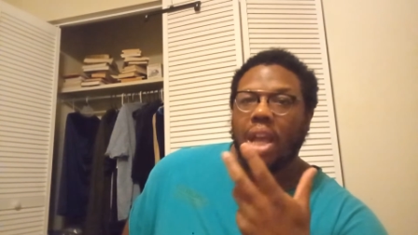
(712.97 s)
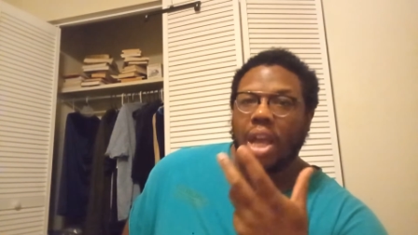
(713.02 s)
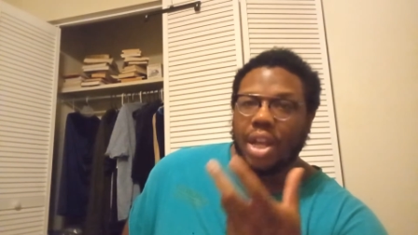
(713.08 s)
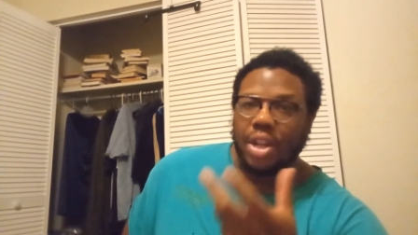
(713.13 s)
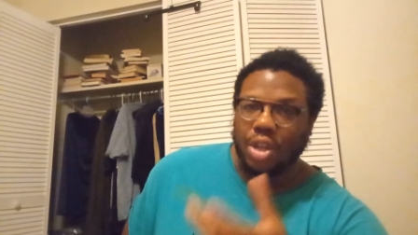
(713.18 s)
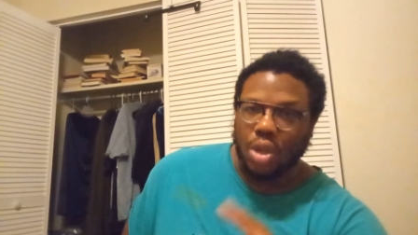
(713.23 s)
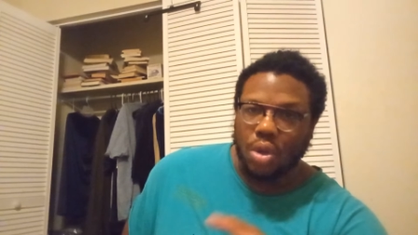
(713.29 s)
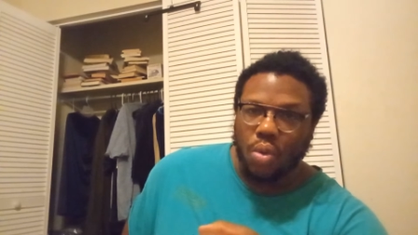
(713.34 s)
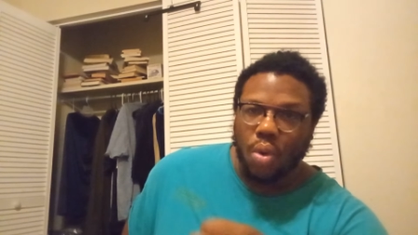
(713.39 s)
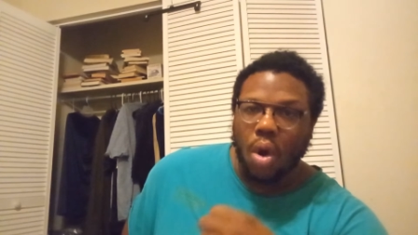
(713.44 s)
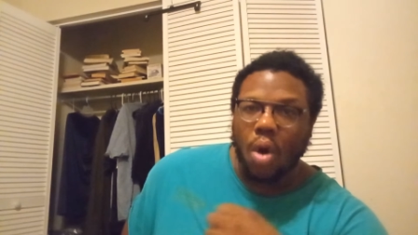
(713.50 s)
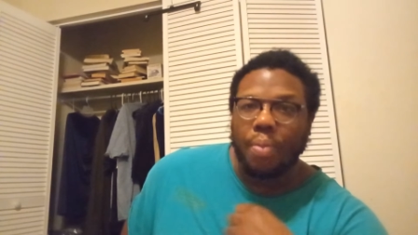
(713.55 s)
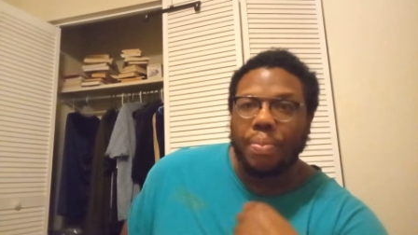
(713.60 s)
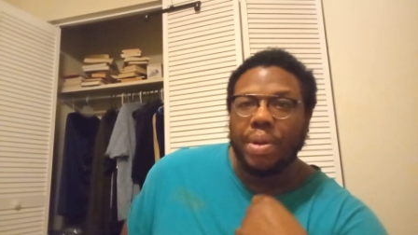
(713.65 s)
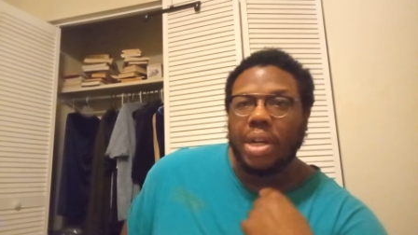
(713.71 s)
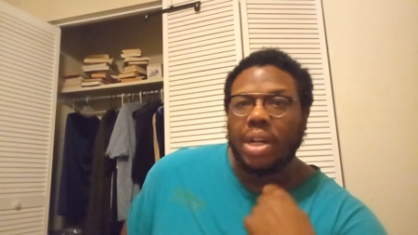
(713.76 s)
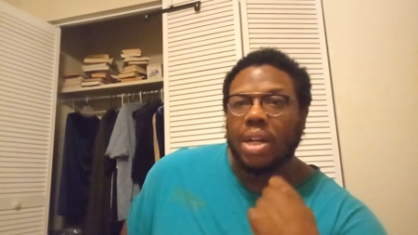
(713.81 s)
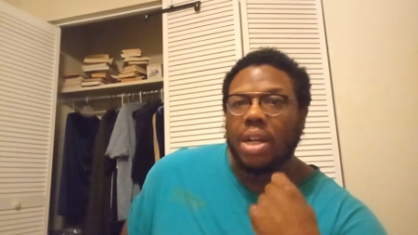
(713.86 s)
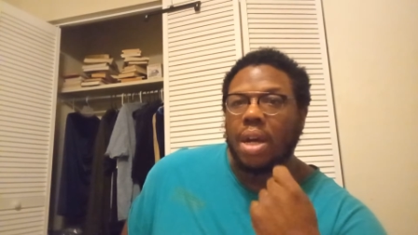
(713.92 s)
and you
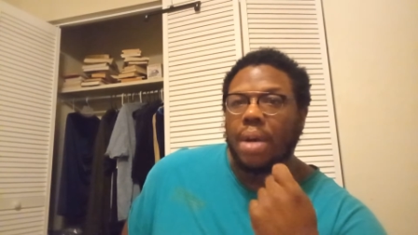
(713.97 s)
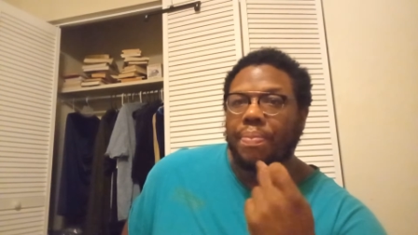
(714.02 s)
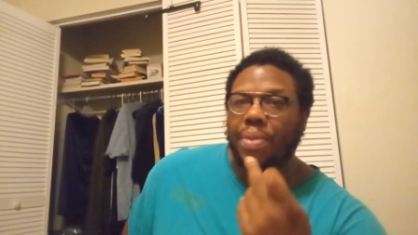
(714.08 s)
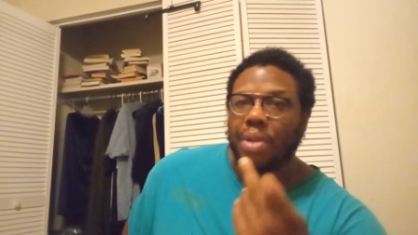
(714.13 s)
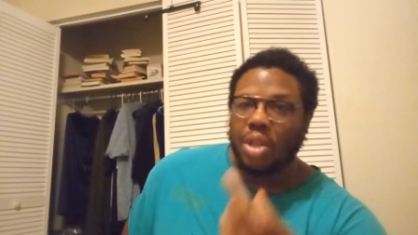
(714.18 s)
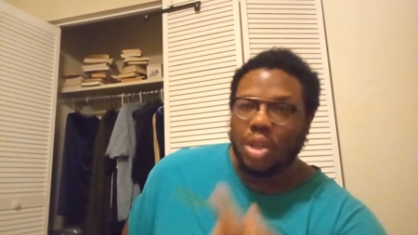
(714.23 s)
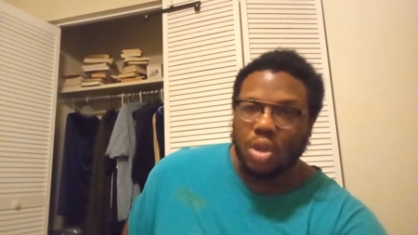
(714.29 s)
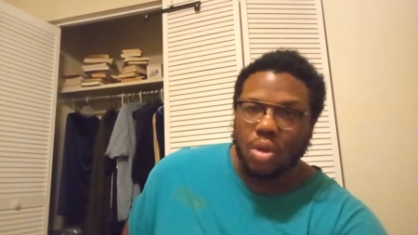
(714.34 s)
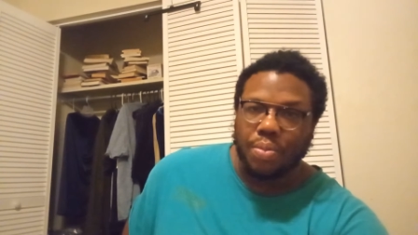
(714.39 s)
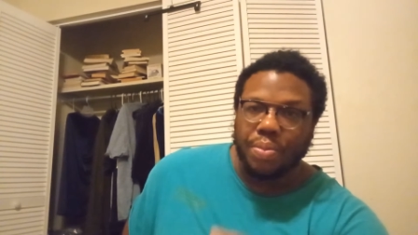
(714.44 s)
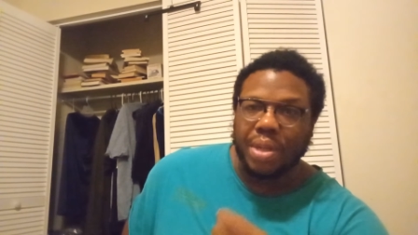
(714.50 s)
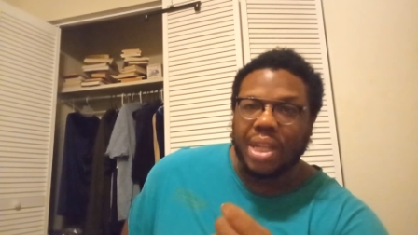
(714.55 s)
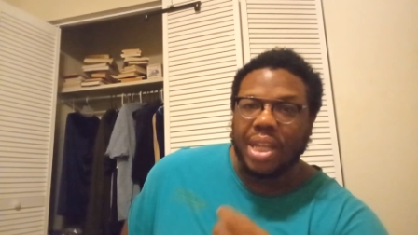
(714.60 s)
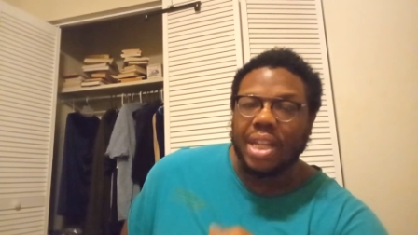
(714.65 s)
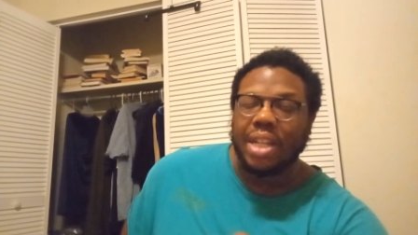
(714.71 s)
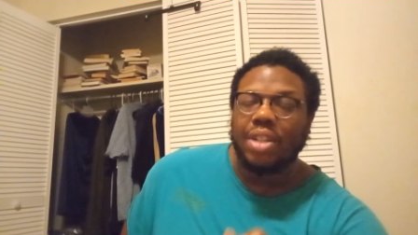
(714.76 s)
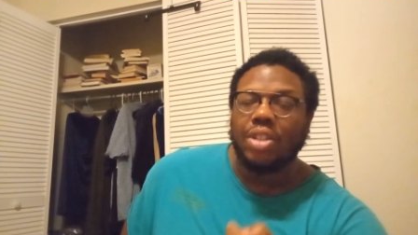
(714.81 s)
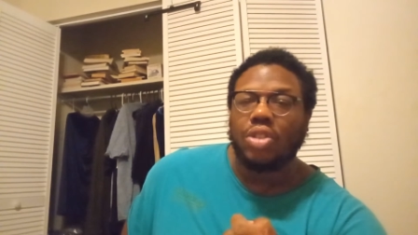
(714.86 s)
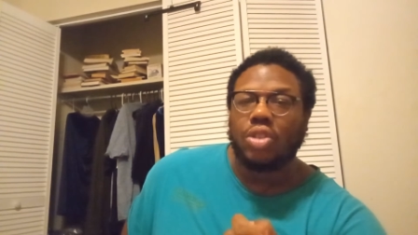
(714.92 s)
open it up and you
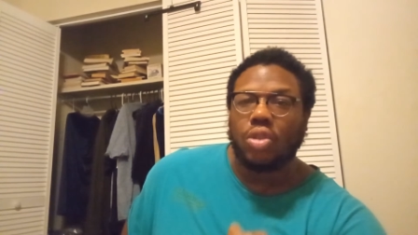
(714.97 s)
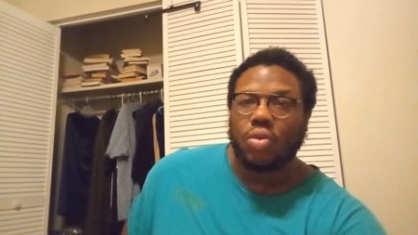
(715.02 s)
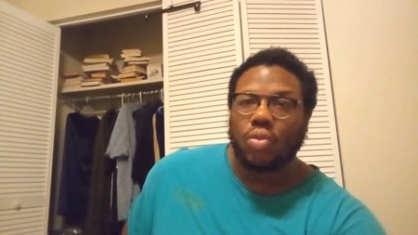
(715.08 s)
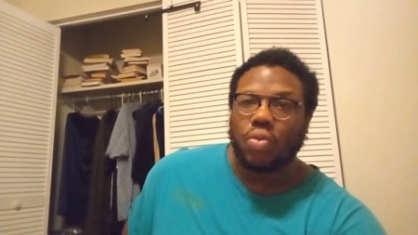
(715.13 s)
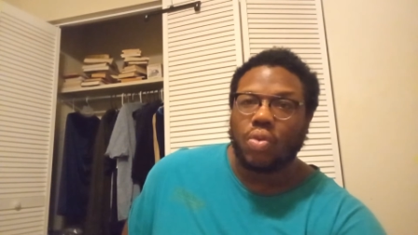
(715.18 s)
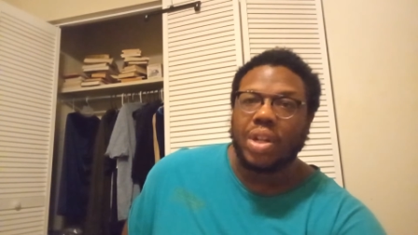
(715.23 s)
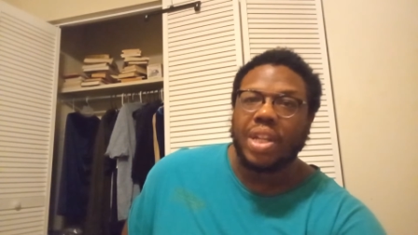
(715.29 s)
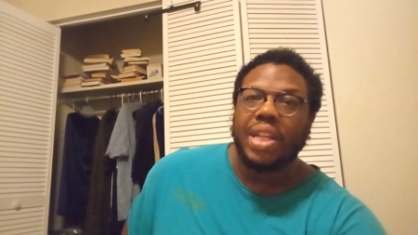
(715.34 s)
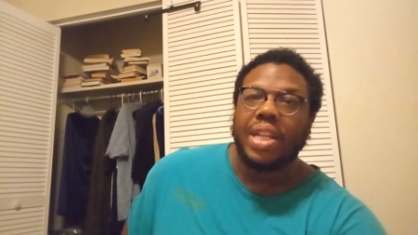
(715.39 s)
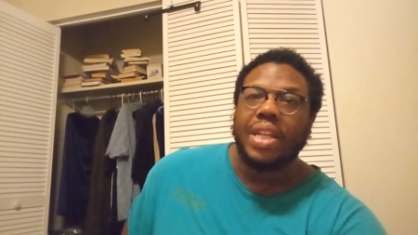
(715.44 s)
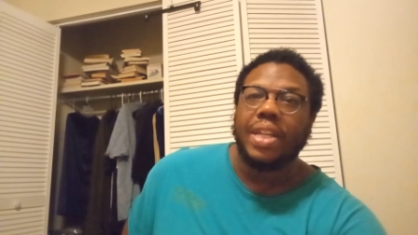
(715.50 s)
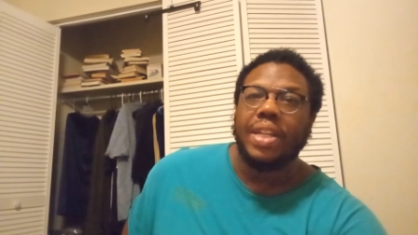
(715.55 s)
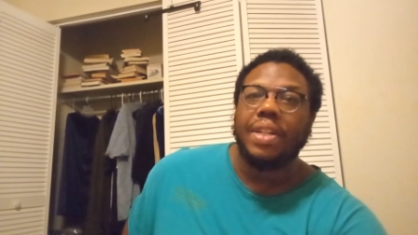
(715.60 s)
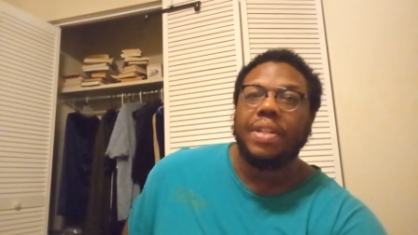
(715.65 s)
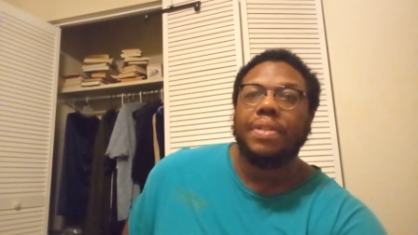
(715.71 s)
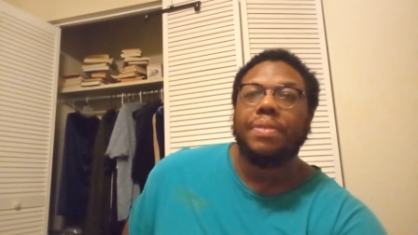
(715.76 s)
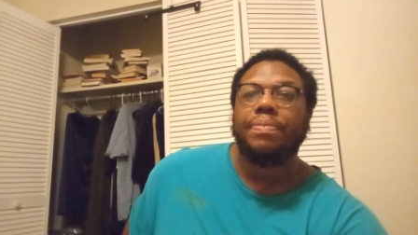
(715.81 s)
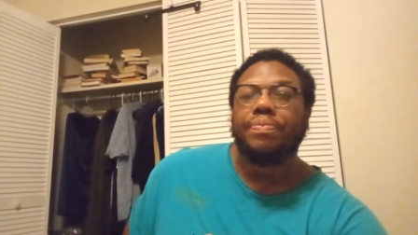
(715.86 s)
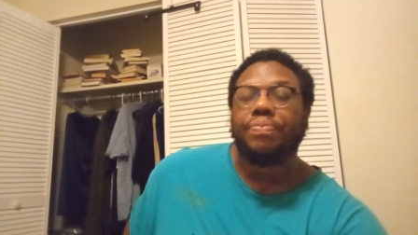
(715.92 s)
begin to
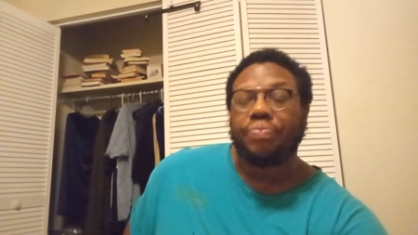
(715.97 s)
read,